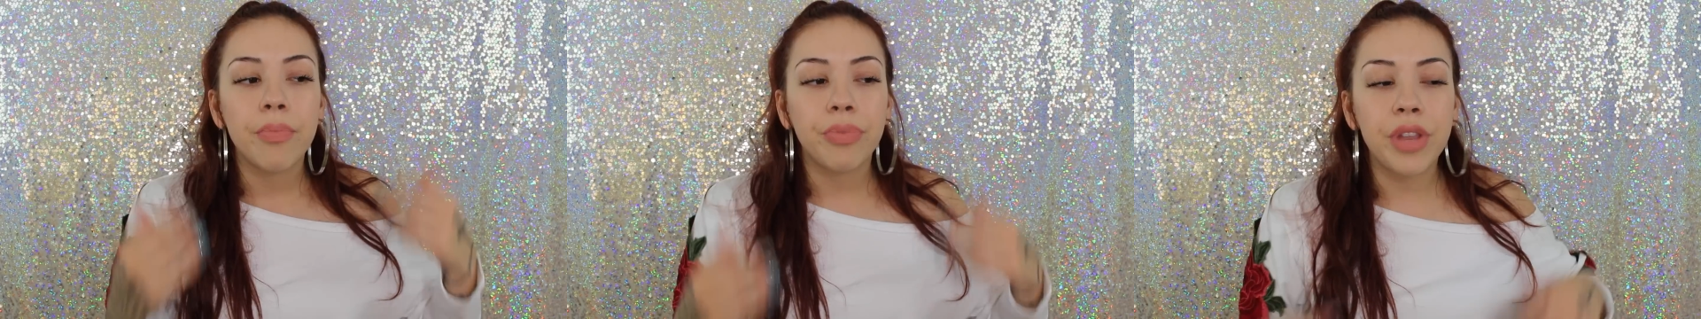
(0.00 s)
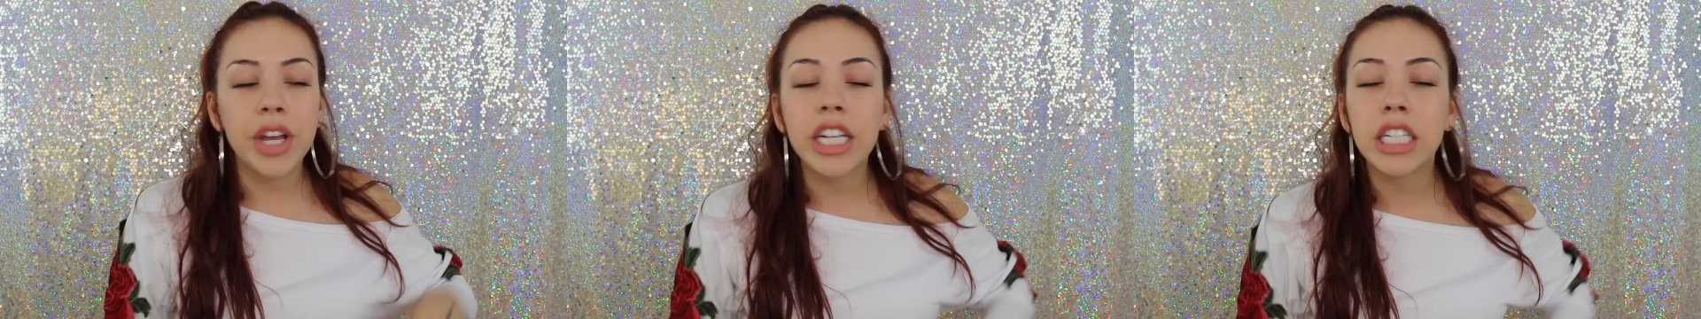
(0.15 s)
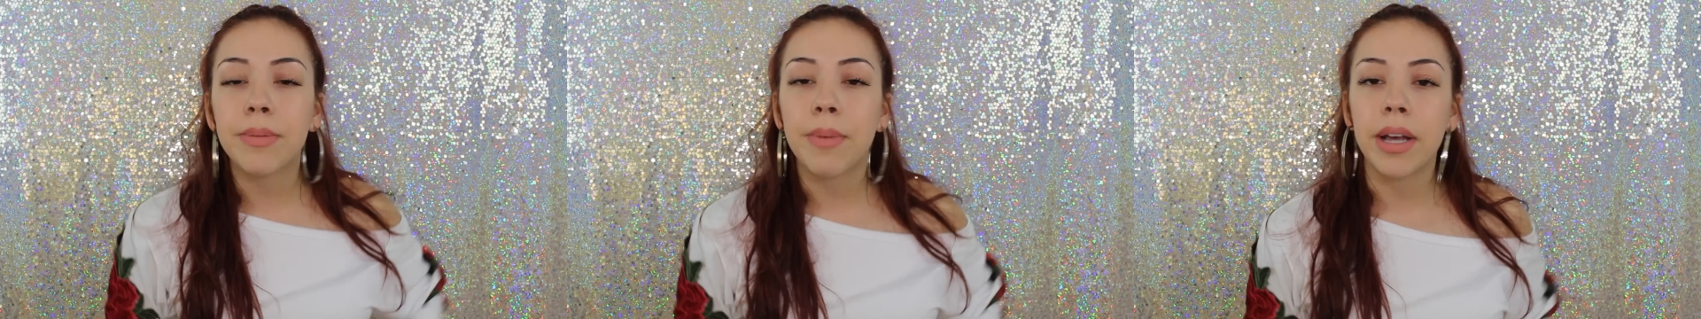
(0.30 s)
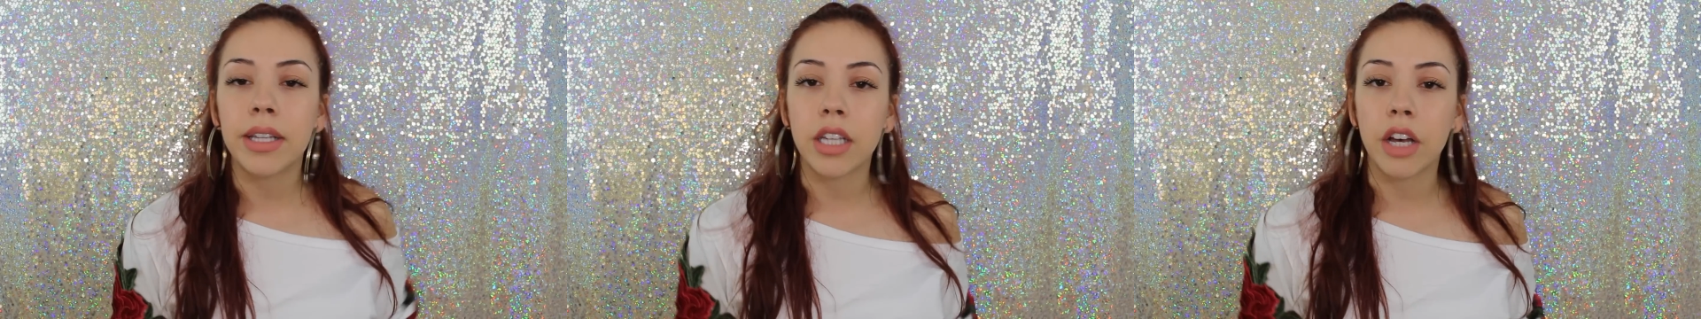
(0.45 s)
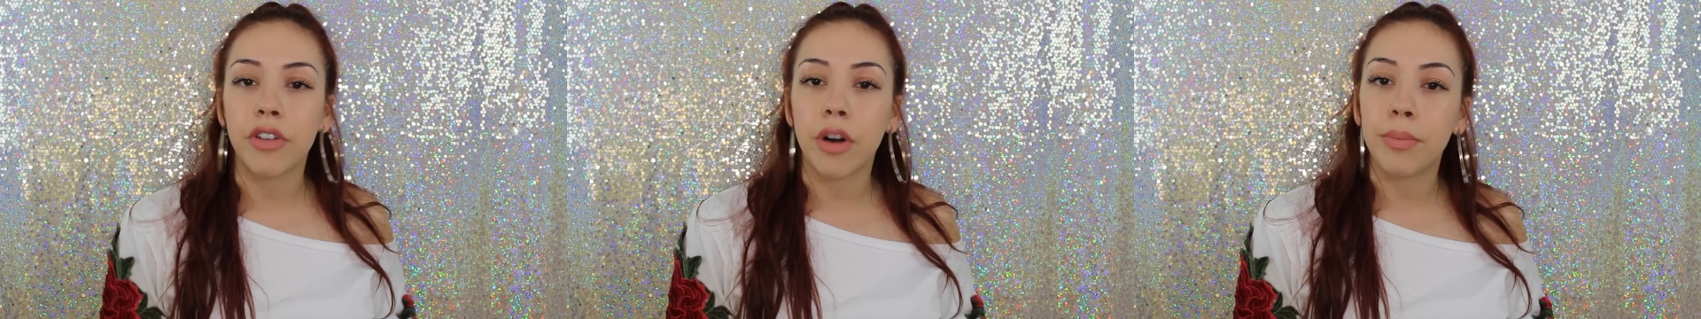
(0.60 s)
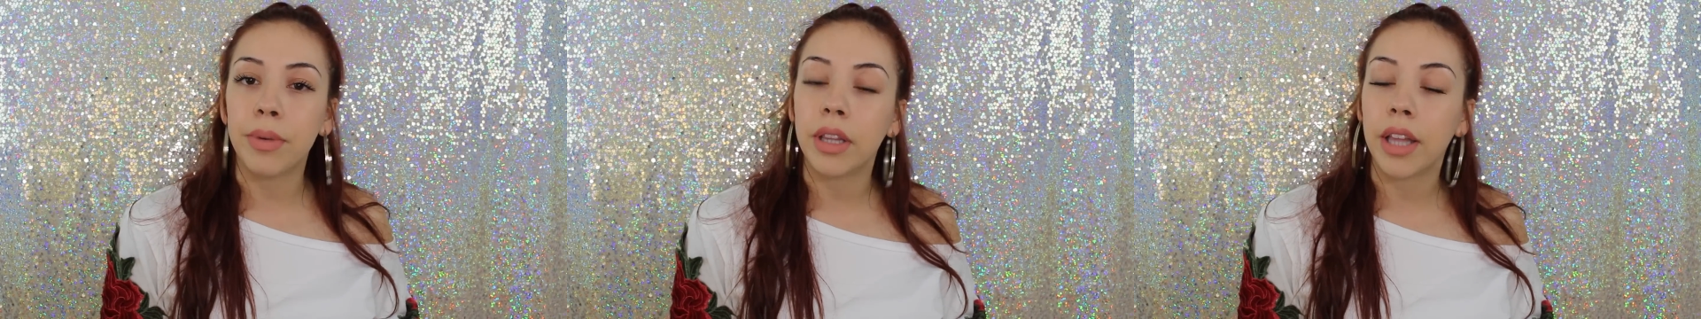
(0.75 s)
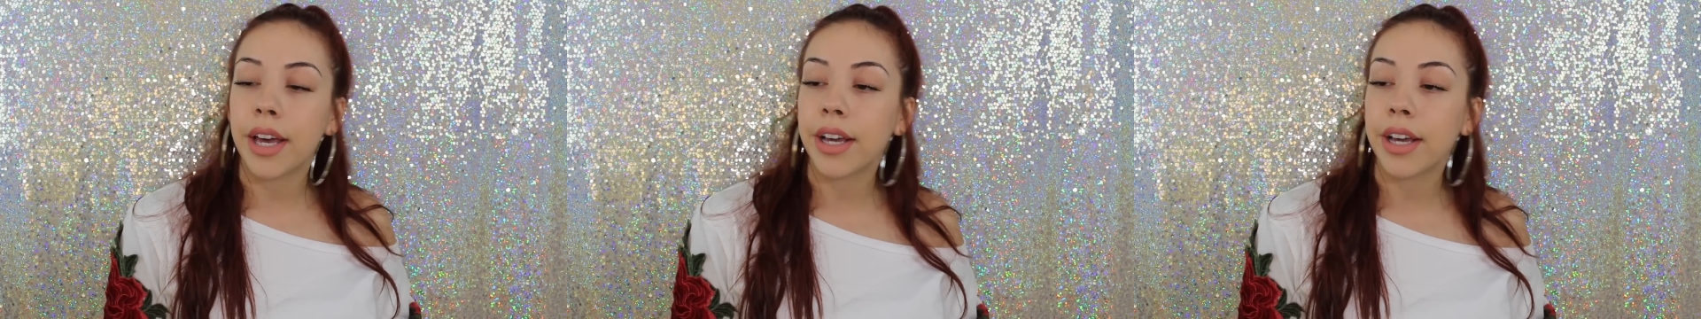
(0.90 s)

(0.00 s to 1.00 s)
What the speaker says: think to myself, I'll be